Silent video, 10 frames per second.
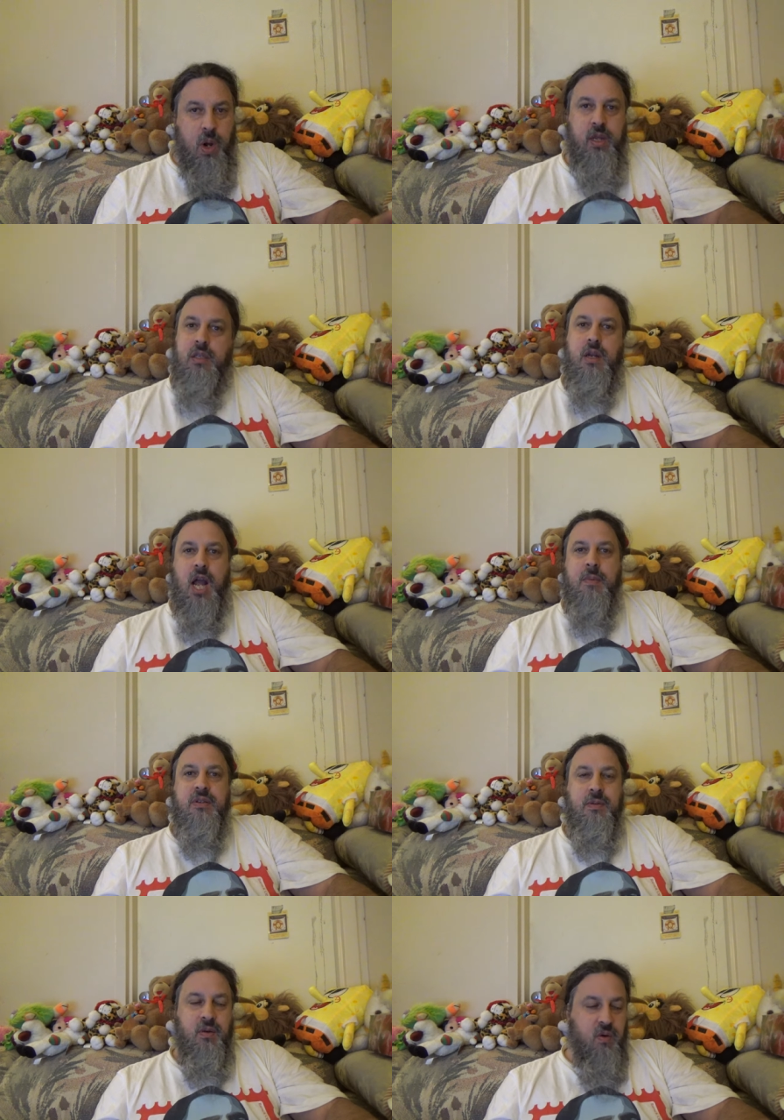want you to talk
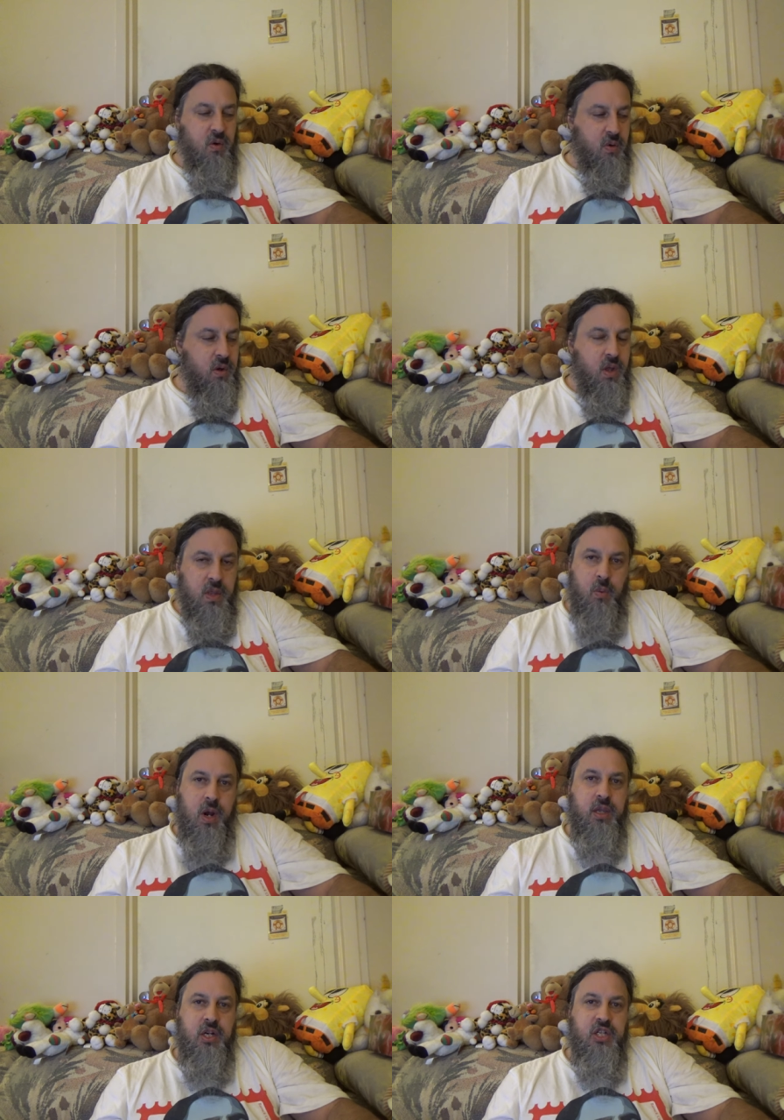about something, or they
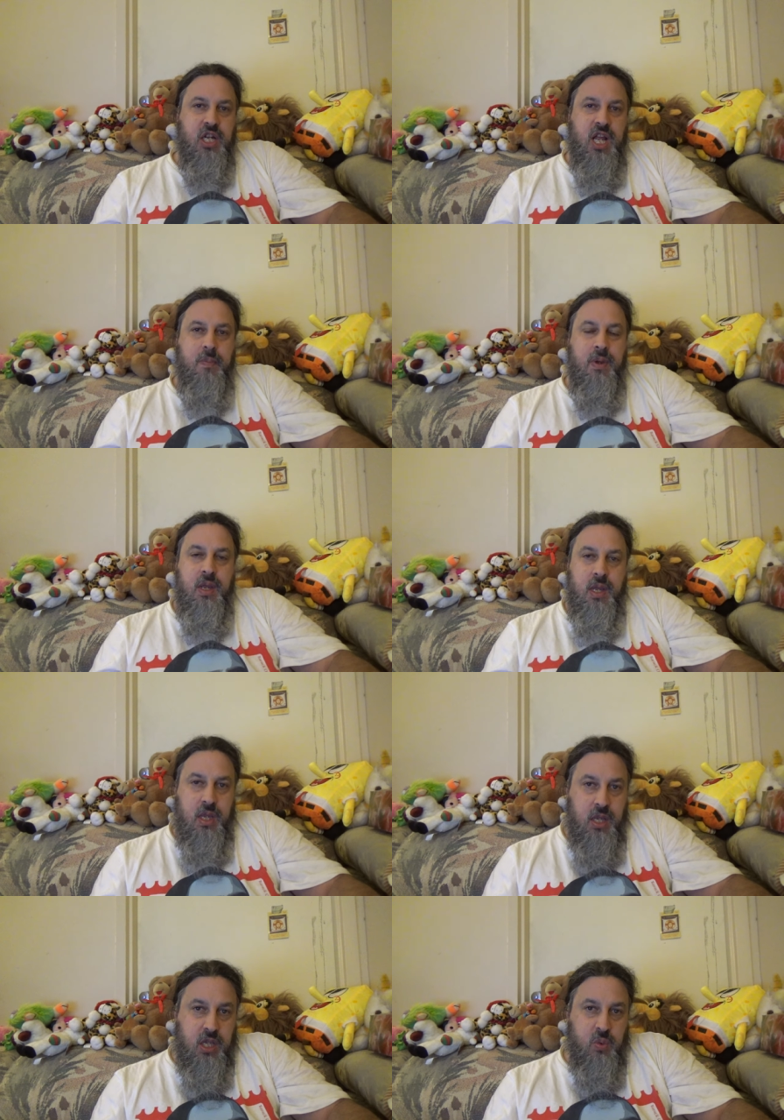want you to shut up,
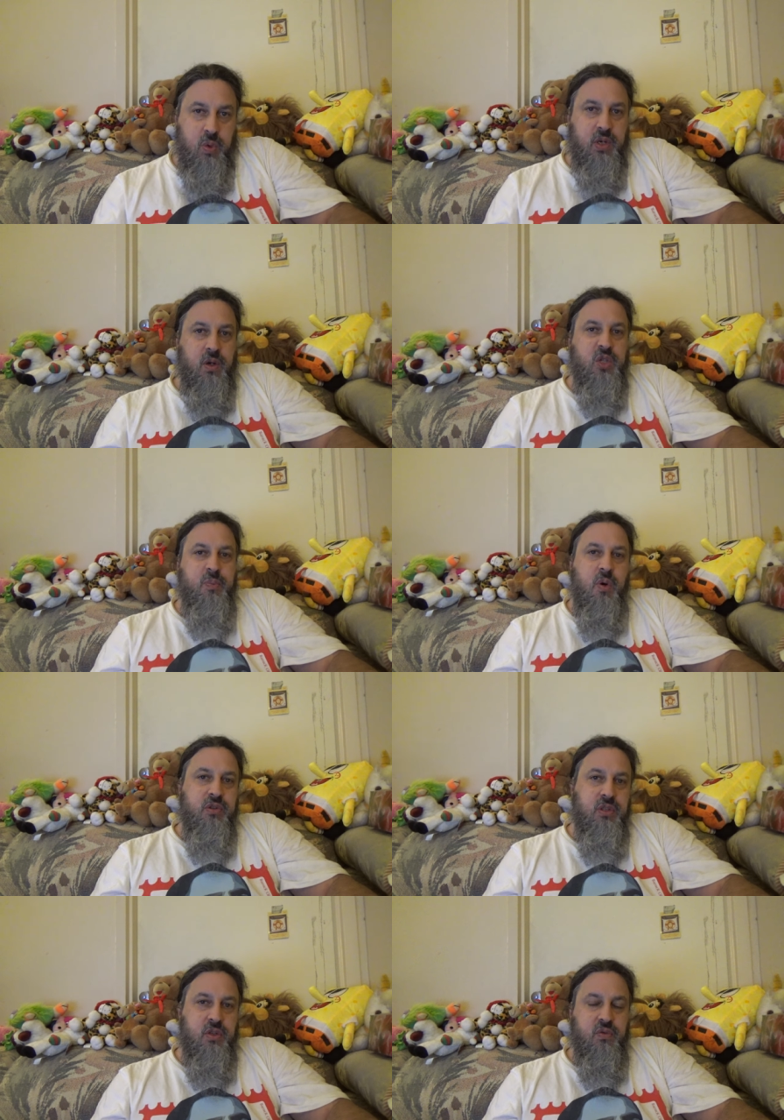is when you're
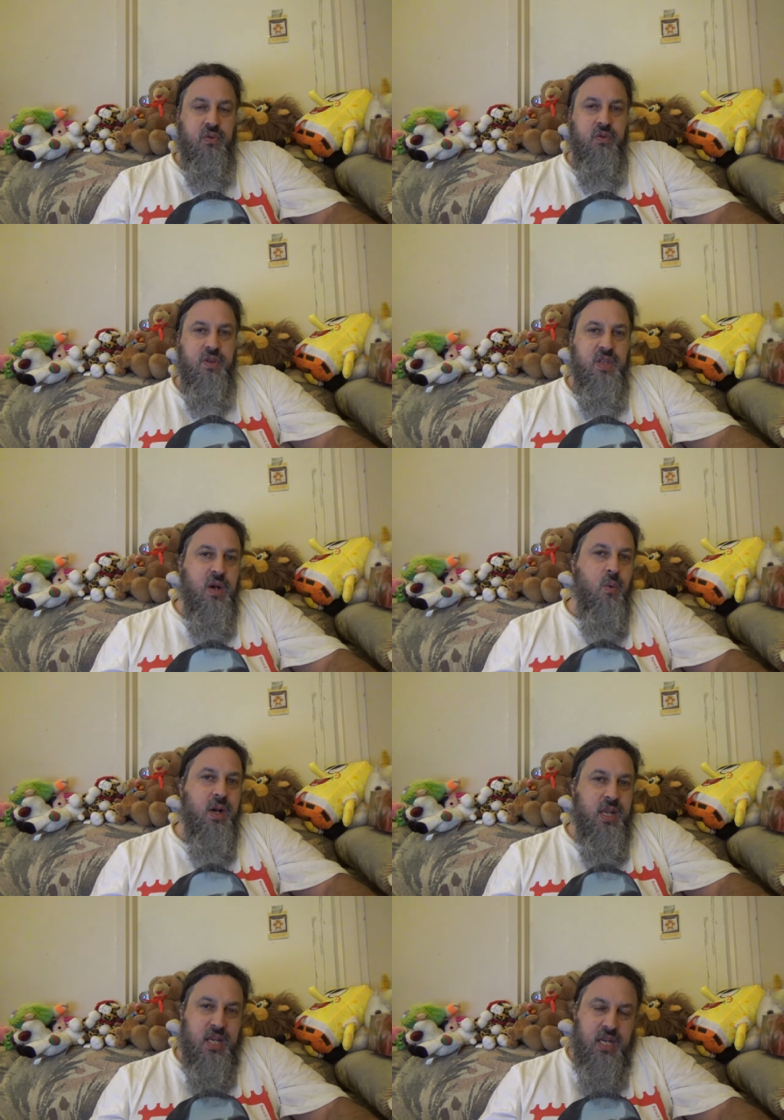exposing the truth, and they don't
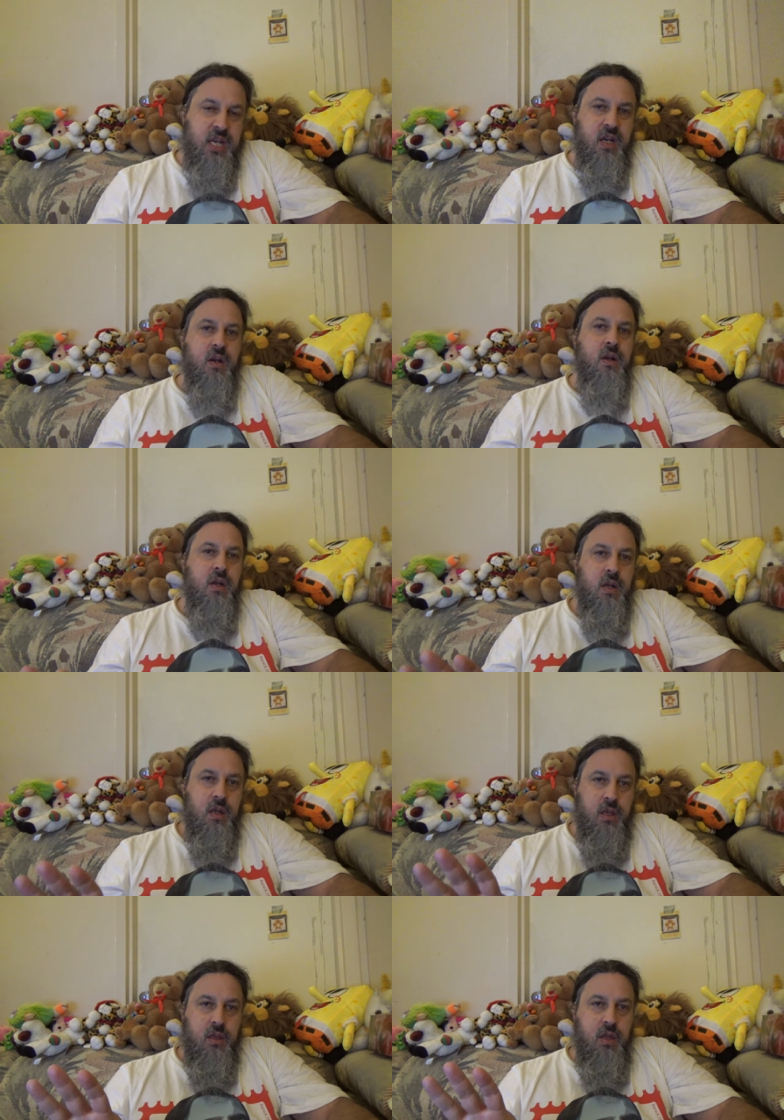want to hear
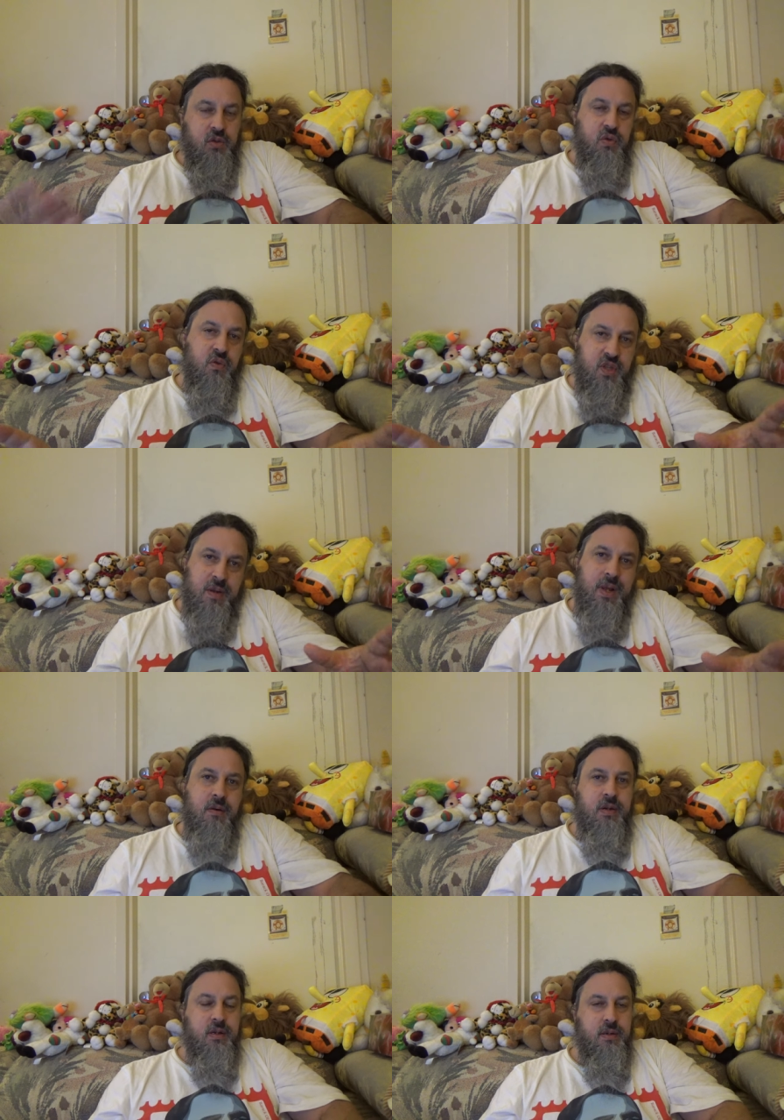the truth come out.